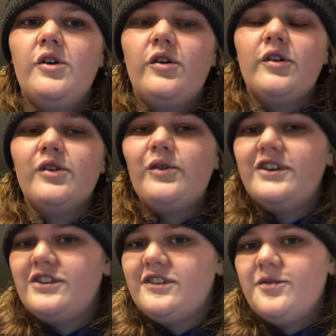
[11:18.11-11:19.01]
or
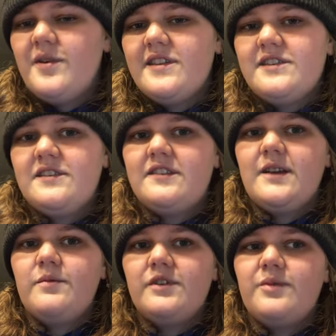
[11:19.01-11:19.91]
questions about the
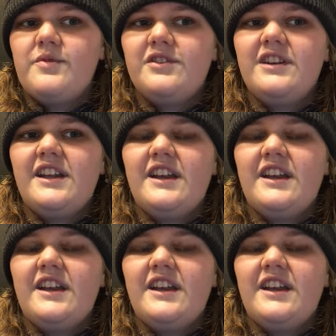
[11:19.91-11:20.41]
disabled community